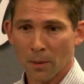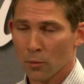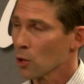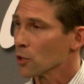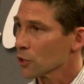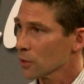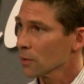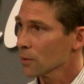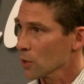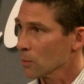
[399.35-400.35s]
approached
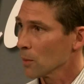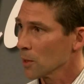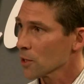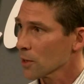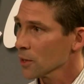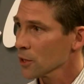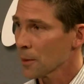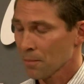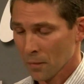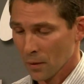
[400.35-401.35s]
some publishers,
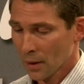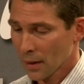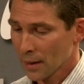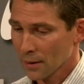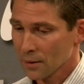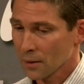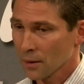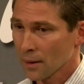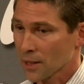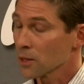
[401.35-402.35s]
and
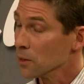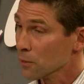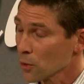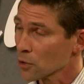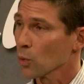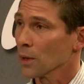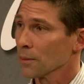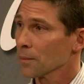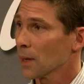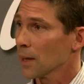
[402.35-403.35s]
actually the first
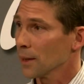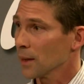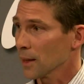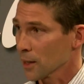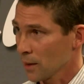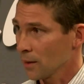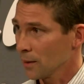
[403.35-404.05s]
one I